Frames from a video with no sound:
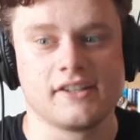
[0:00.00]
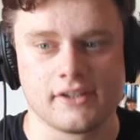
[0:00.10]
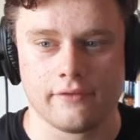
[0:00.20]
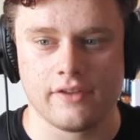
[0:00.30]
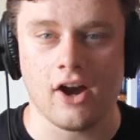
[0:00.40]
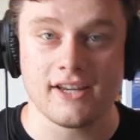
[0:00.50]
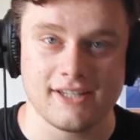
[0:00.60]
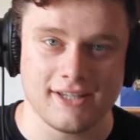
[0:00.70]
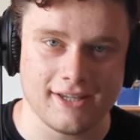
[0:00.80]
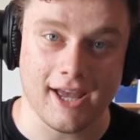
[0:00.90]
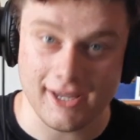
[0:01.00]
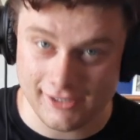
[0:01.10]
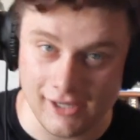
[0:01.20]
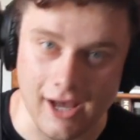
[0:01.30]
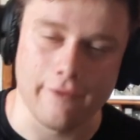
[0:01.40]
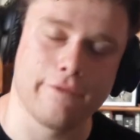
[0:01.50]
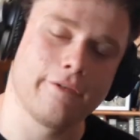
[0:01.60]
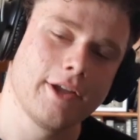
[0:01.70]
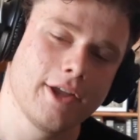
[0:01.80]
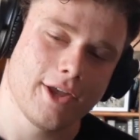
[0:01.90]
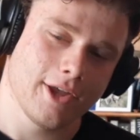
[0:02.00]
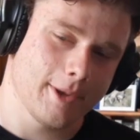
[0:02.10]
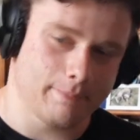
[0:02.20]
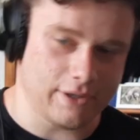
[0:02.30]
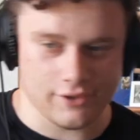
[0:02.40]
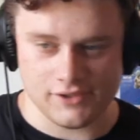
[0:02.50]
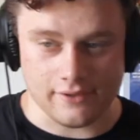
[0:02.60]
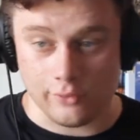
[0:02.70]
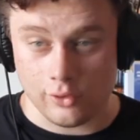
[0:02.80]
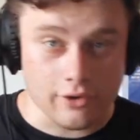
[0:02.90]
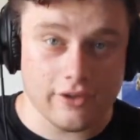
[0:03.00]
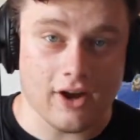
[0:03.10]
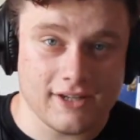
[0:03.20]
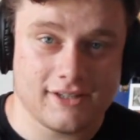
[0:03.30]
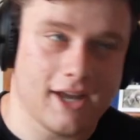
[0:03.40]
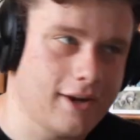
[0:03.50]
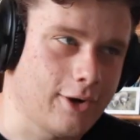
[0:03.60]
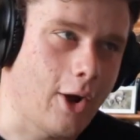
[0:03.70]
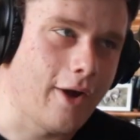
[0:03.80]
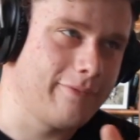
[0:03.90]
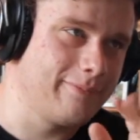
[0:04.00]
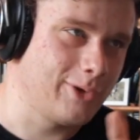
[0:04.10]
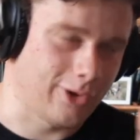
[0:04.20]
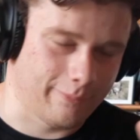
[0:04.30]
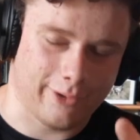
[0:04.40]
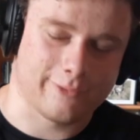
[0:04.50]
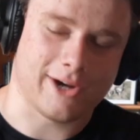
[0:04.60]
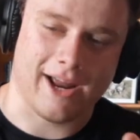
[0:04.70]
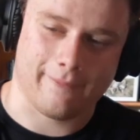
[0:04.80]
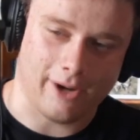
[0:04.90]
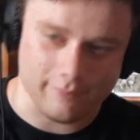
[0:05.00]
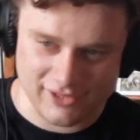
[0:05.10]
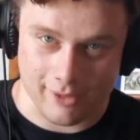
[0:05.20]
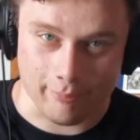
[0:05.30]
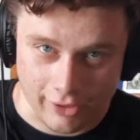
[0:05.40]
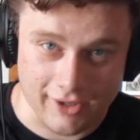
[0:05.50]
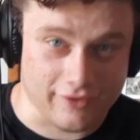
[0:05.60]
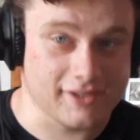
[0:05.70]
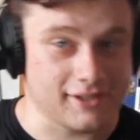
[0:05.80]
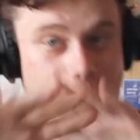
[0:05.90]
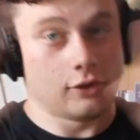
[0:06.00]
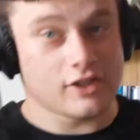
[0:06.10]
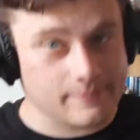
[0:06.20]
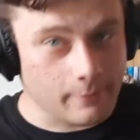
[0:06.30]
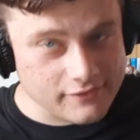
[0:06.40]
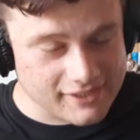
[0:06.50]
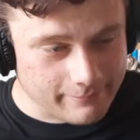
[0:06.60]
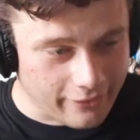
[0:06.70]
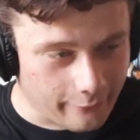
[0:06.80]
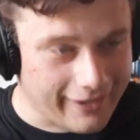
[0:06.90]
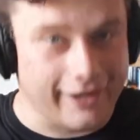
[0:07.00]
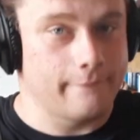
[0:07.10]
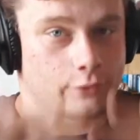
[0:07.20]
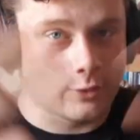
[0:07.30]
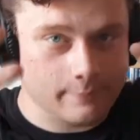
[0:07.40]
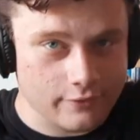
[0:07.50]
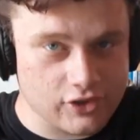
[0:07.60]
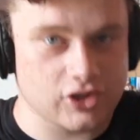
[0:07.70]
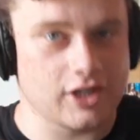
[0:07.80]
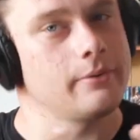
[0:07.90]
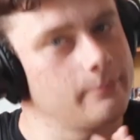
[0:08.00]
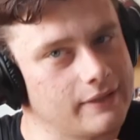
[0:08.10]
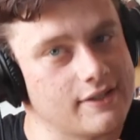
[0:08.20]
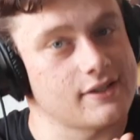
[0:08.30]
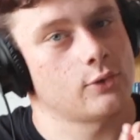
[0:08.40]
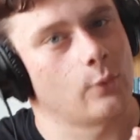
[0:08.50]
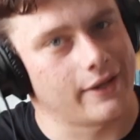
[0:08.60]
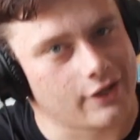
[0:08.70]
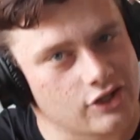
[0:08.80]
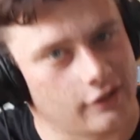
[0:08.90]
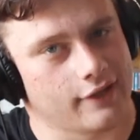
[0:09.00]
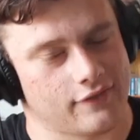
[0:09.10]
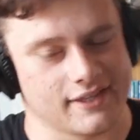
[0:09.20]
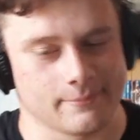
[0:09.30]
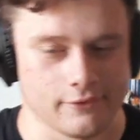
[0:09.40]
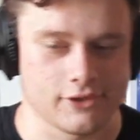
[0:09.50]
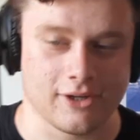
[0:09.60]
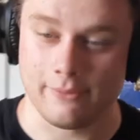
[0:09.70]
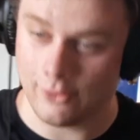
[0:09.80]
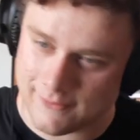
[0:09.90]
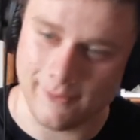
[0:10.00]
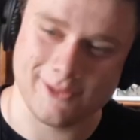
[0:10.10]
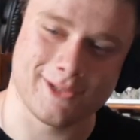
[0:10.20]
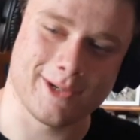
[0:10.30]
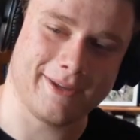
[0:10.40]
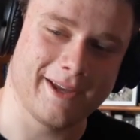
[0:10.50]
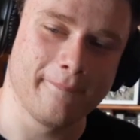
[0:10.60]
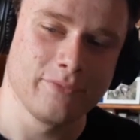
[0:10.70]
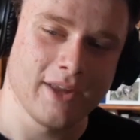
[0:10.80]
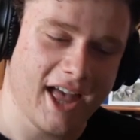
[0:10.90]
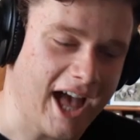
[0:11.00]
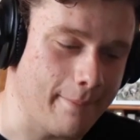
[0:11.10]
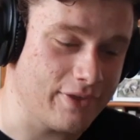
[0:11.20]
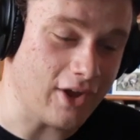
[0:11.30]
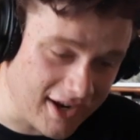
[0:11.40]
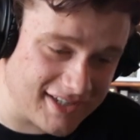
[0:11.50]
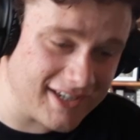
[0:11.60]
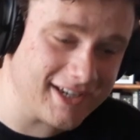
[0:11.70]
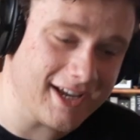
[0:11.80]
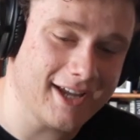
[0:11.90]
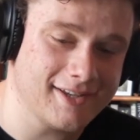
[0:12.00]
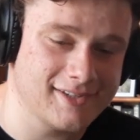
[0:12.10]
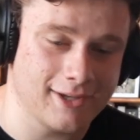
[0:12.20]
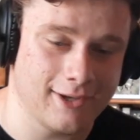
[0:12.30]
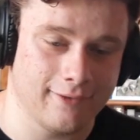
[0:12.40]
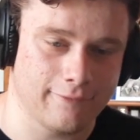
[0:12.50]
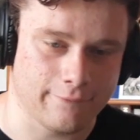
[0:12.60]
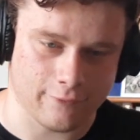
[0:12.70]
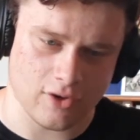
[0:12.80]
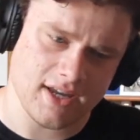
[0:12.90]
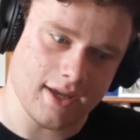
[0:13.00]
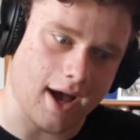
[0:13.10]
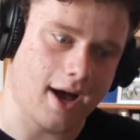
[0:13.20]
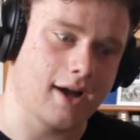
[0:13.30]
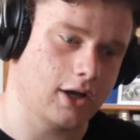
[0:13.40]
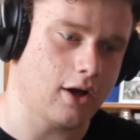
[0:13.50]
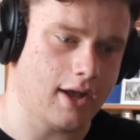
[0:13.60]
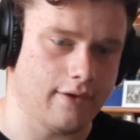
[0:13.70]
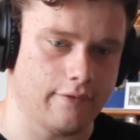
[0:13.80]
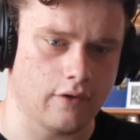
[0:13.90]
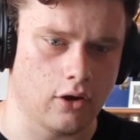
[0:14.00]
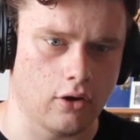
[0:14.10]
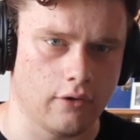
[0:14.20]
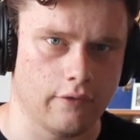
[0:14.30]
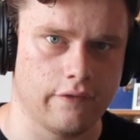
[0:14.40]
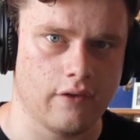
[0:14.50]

of the IDEA enough. Because if you go to the IDEA... I know I've gone a bit off track, but I'm just going to plug this. Not sponsored, by the way. No sponsorship. Please, I'd quite actually like that sponsorship, but no sponsorship here. But the IDEA is a free archive of